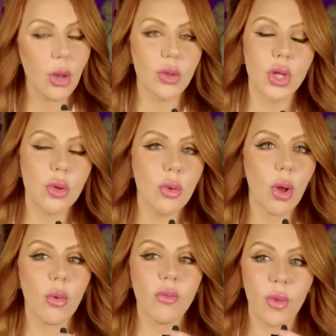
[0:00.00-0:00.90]
do you
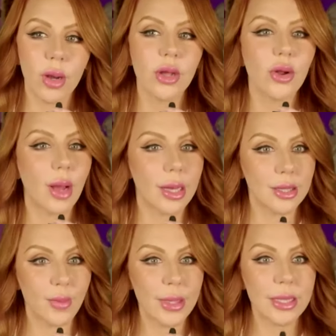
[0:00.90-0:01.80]
know if one of your
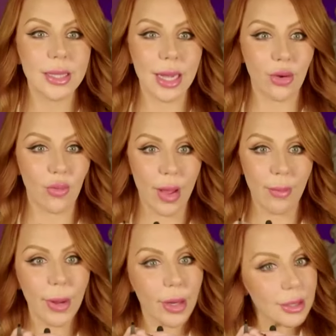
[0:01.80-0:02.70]
husband's like
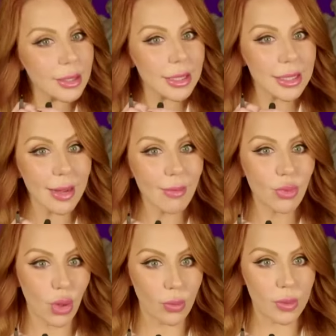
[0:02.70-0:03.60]
grandparents is named
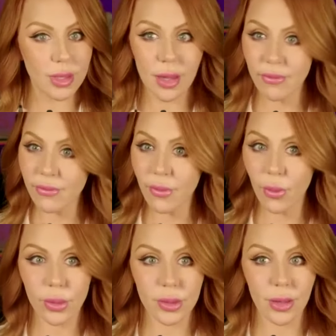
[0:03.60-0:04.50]
Joseph
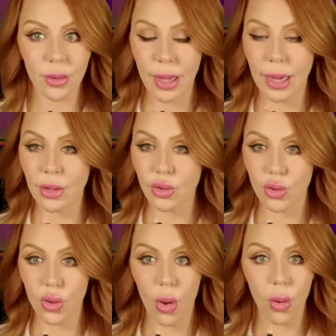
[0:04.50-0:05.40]
or is there like a
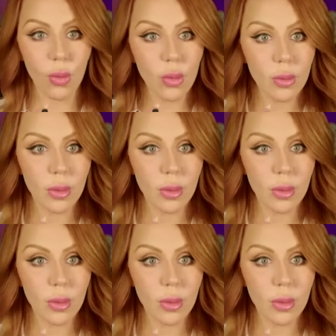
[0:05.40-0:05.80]
Joe?